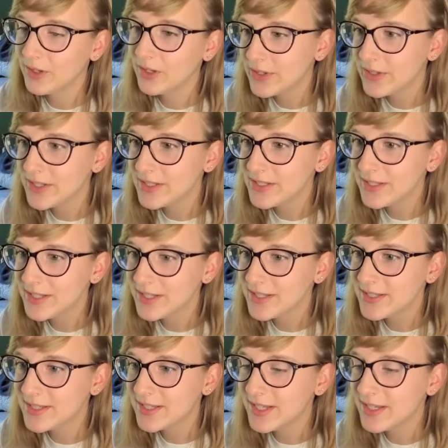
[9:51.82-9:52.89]
So this is
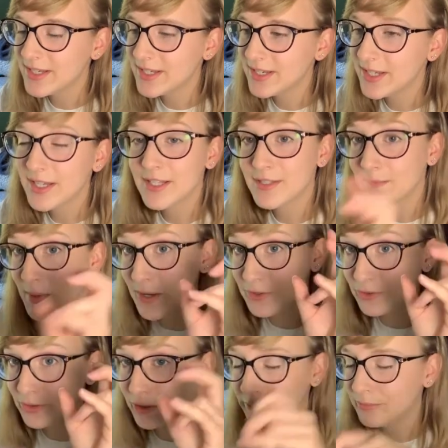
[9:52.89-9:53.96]
the kids'
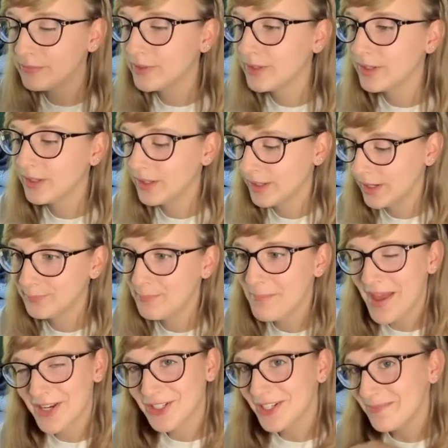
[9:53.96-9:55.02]
bedroom.
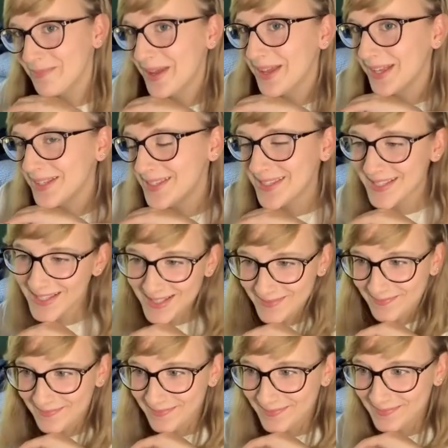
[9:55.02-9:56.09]
Matching beds.
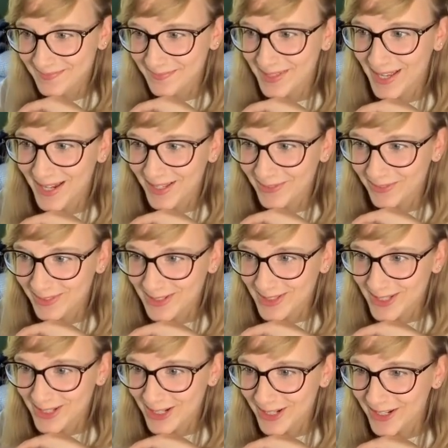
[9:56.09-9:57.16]
Got a little
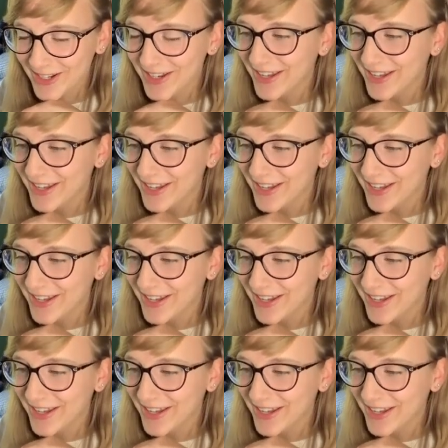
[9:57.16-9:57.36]
rooster.